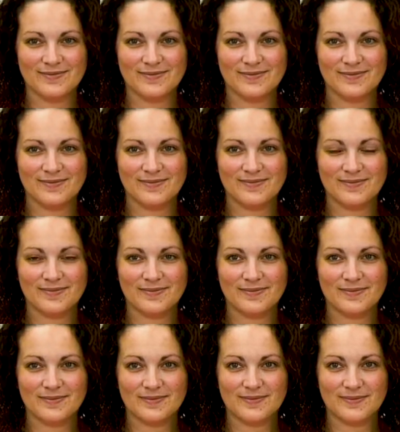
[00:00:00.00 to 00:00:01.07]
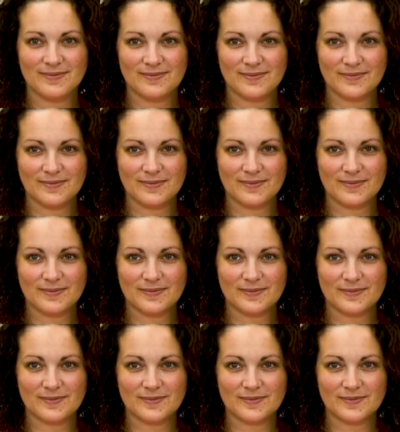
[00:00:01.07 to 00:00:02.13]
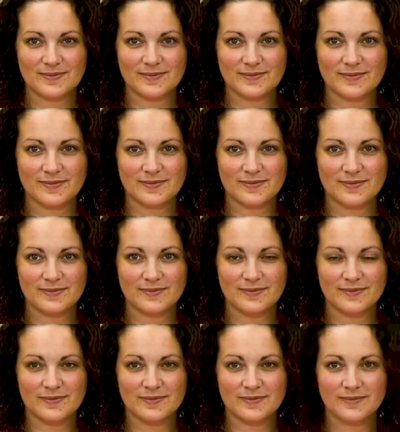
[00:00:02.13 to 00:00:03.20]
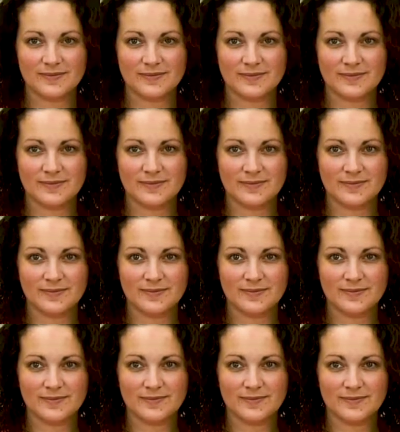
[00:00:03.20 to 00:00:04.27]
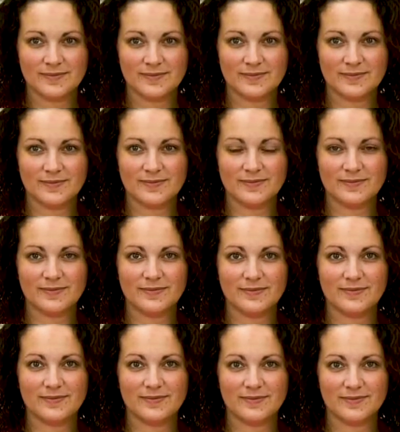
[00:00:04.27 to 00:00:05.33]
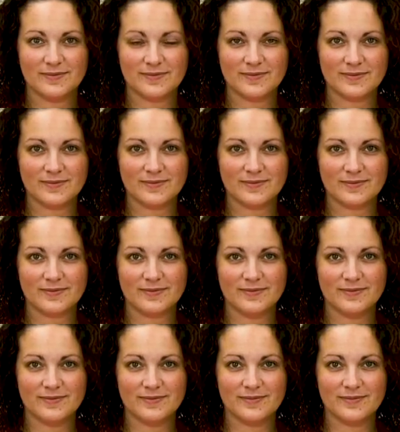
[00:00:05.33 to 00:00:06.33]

This person isn't speaking.